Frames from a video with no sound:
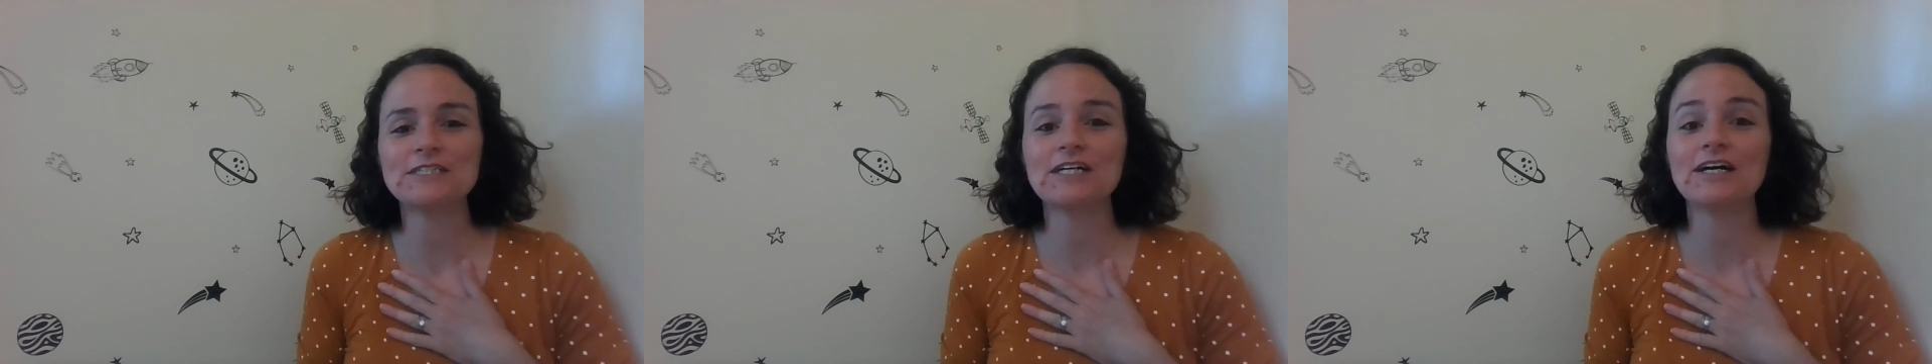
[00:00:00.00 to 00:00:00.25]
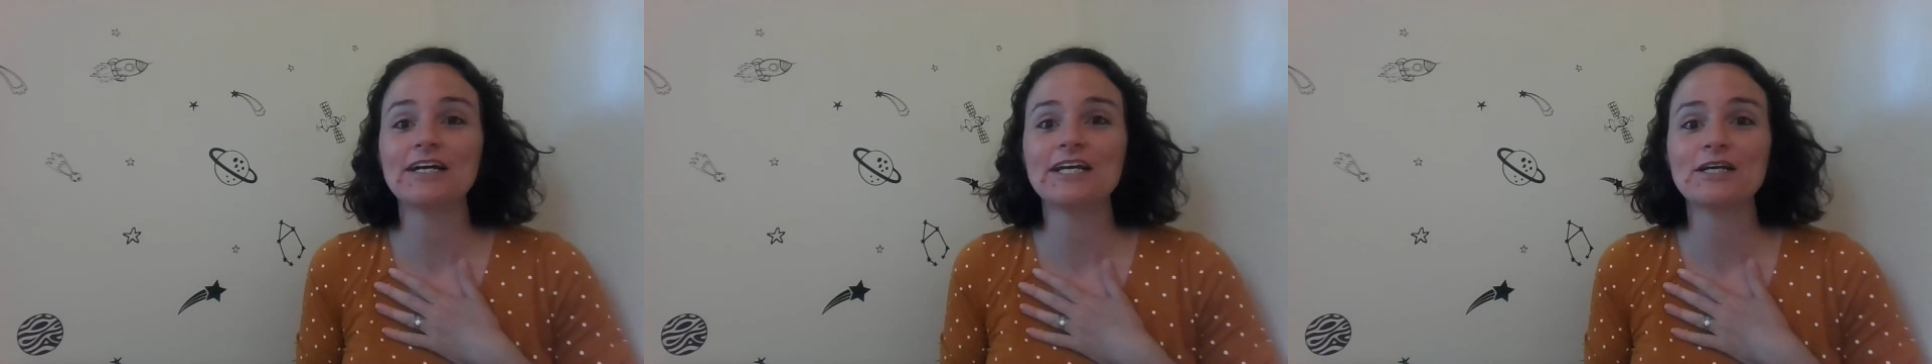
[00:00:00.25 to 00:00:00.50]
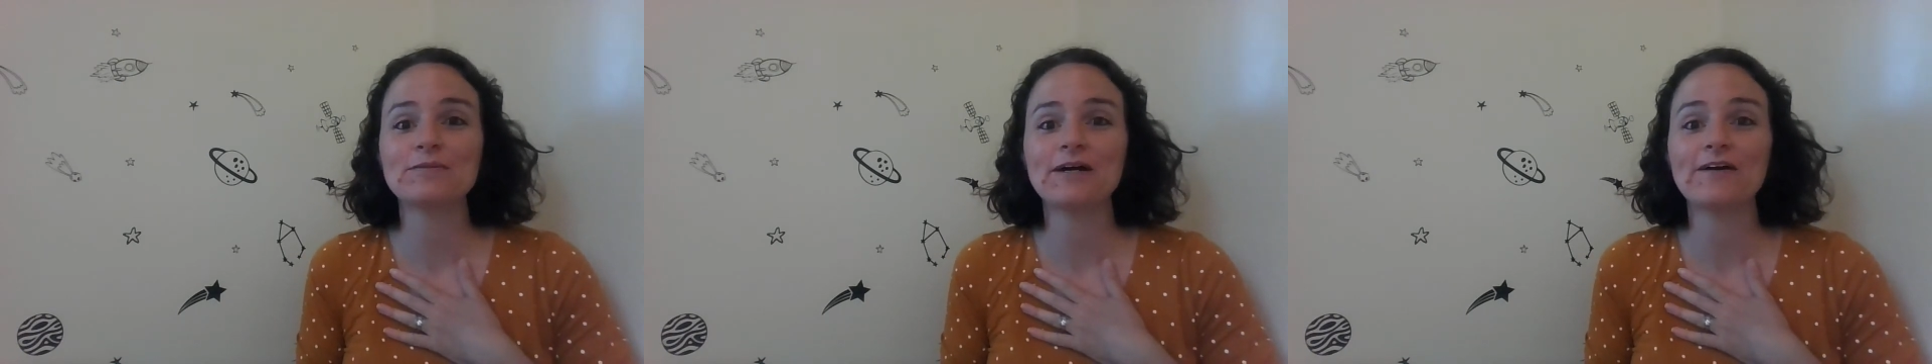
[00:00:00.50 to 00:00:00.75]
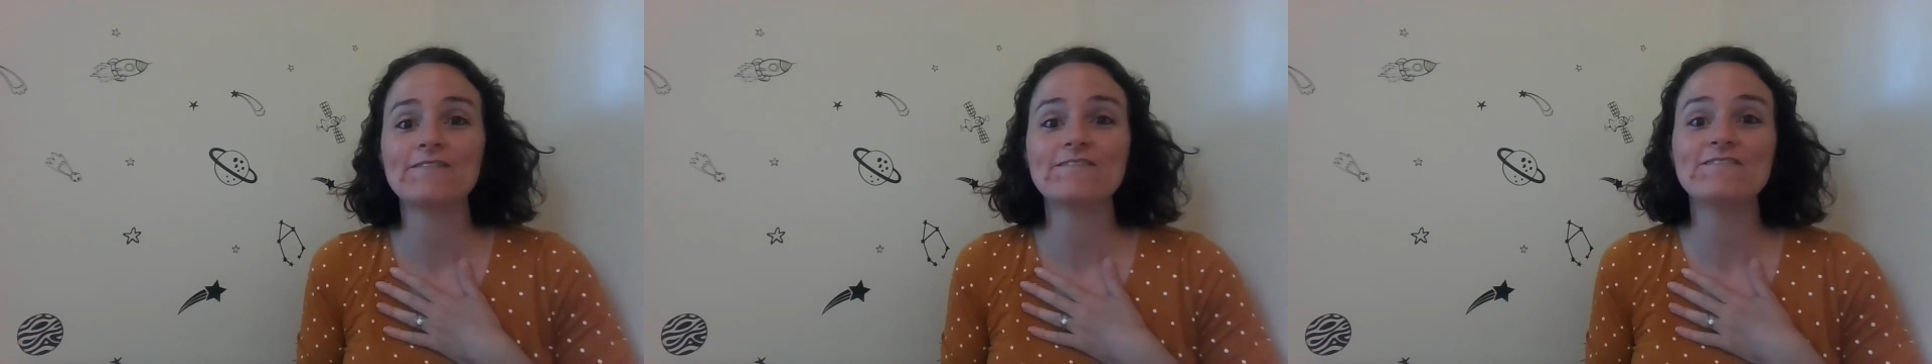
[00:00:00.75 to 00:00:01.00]
talking
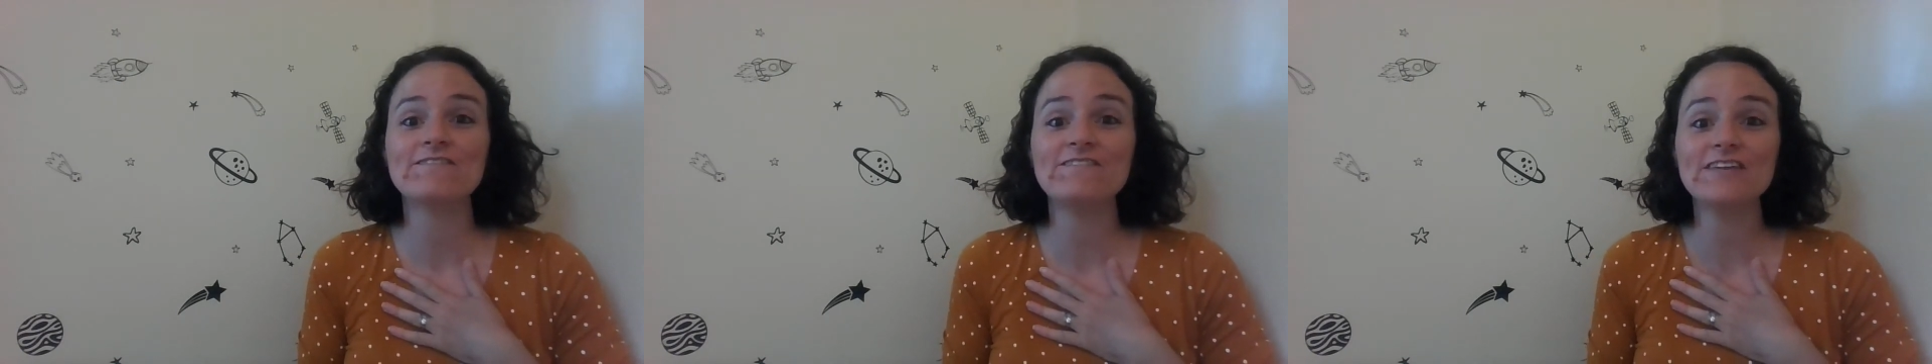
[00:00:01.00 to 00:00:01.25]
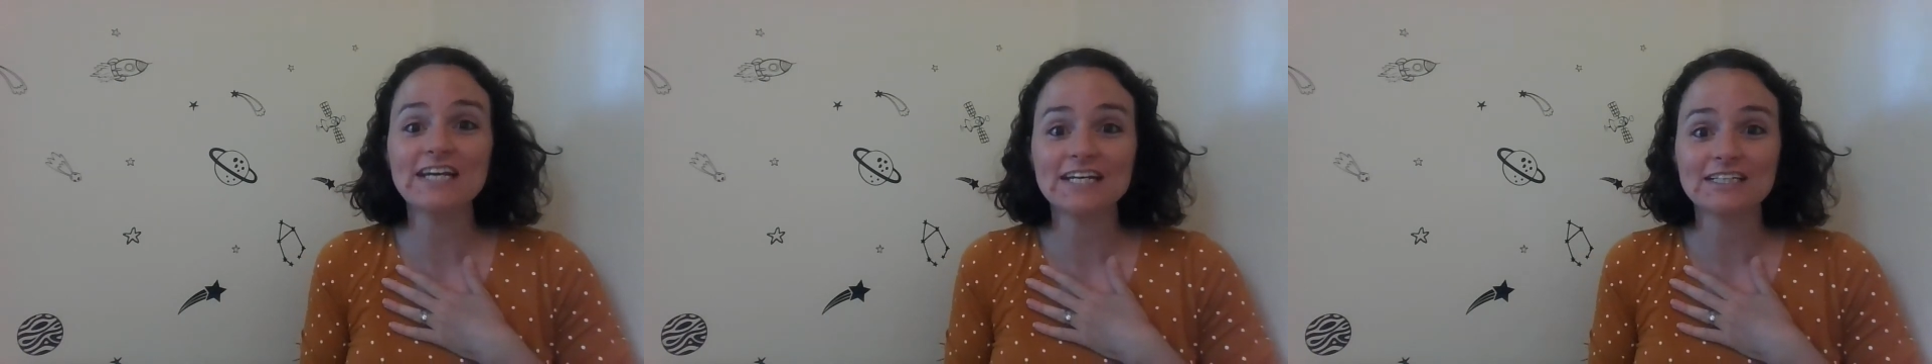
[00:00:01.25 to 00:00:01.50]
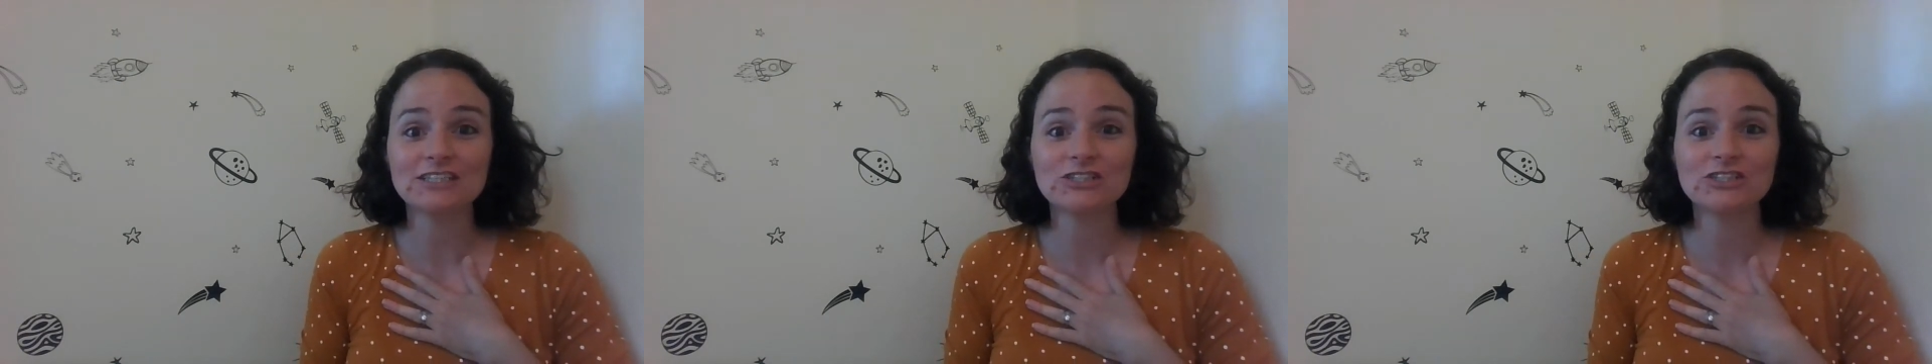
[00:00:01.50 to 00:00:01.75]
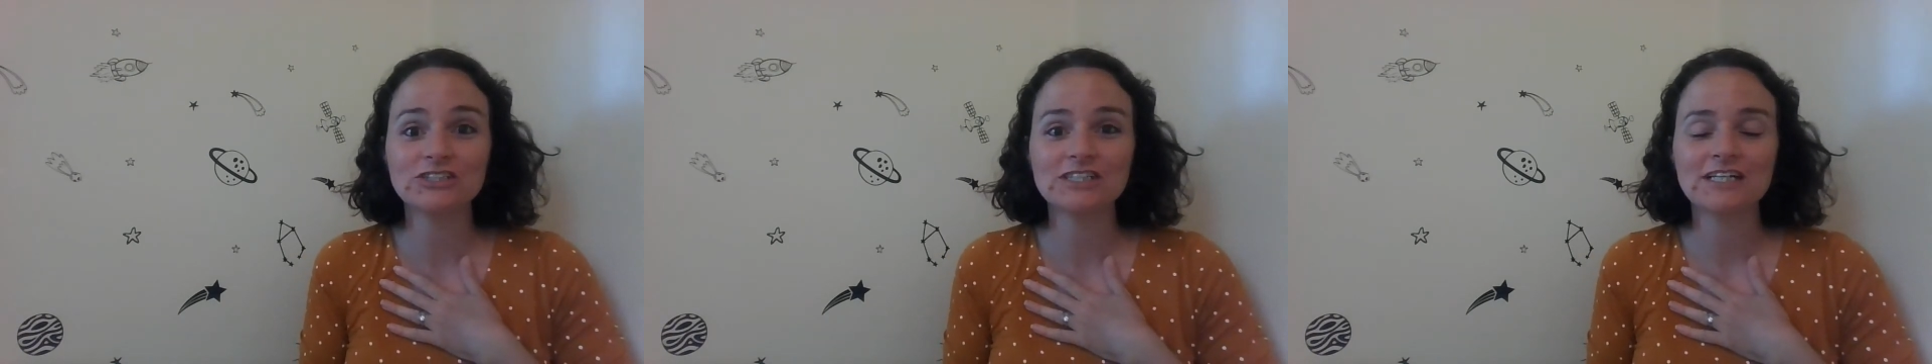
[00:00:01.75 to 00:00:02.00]
about
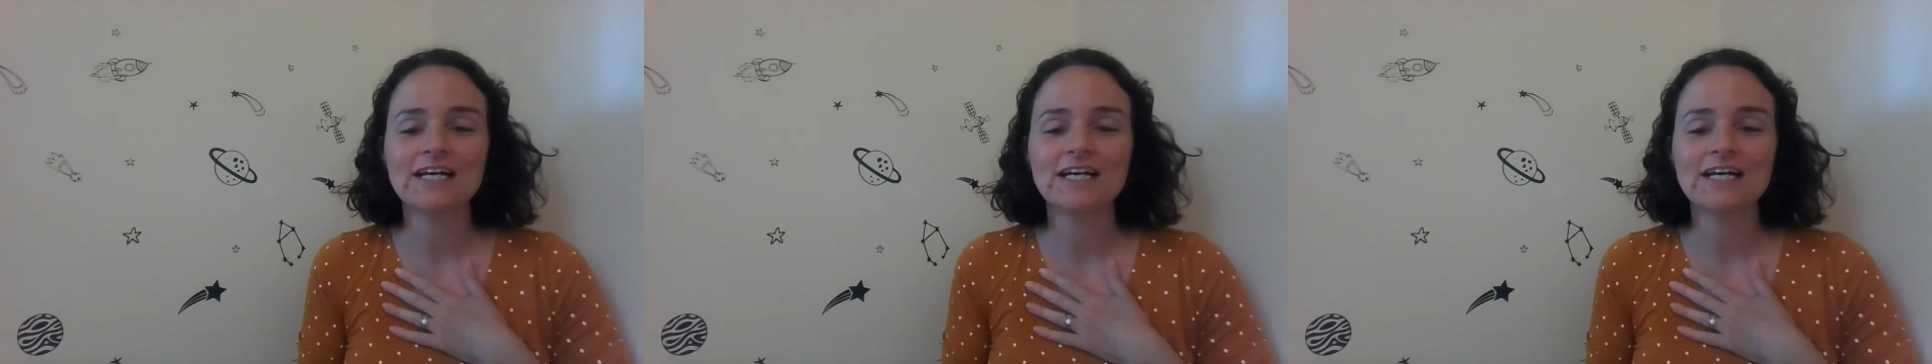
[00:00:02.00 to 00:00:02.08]
fish.